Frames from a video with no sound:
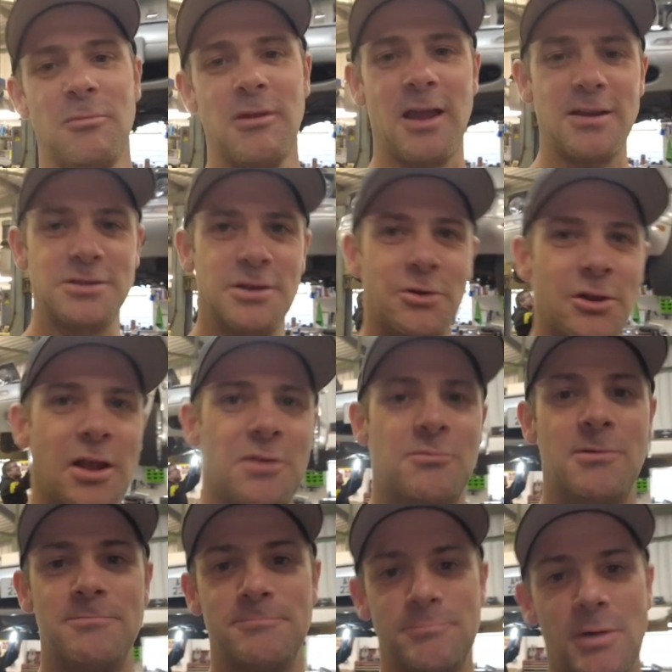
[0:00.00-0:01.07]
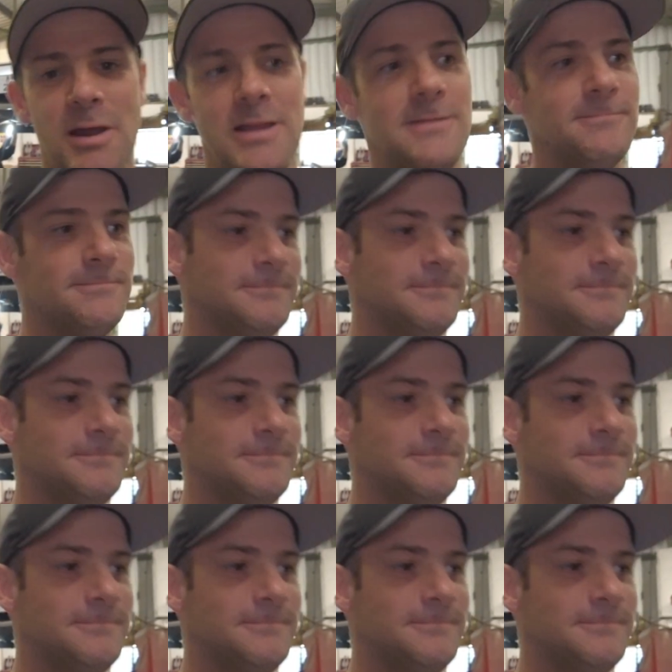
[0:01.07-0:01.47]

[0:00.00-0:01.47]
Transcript: Catch you on the next one. Bye.